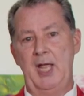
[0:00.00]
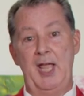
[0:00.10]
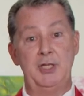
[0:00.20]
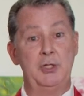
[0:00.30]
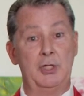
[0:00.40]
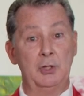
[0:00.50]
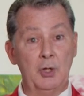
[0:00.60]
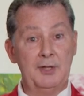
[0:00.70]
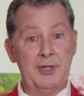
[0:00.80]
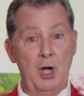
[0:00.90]
And you can
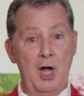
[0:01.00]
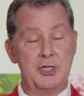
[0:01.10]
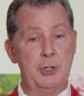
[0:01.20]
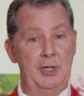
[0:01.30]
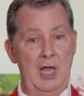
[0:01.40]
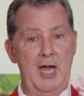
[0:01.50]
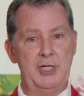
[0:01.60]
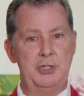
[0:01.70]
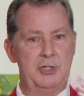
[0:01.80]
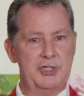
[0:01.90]
look at the auction online
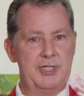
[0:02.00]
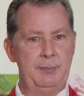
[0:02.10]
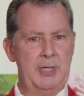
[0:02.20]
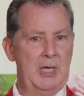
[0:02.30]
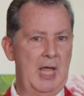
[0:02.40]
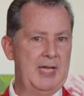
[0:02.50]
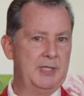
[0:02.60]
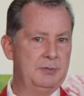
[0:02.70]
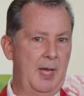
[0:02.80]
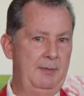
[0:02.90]
and you can see what you like
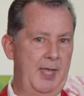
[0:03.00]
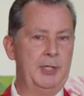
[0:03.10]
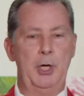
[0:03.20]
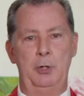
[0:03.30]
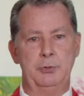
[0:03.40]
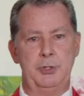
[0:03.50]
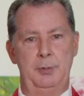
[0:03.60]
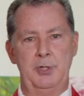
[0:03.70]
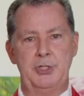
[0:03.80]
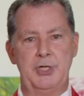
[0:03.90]
and then go to the
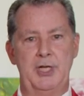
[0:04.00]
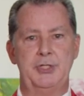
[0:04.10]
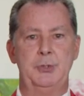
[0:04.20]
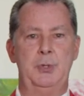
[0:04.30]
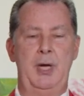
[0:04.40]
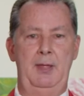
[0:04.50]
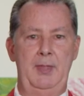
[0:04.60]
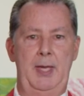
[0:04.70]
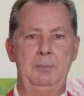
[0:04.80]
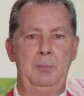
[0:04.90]
merchandise store and
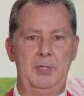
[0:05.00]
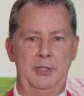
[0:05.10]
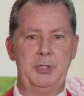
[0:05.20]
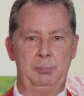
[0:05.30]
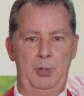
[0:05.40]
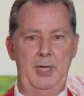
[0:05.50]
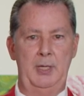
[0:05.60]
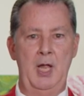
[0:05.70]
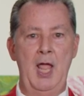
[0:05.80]
then get the print.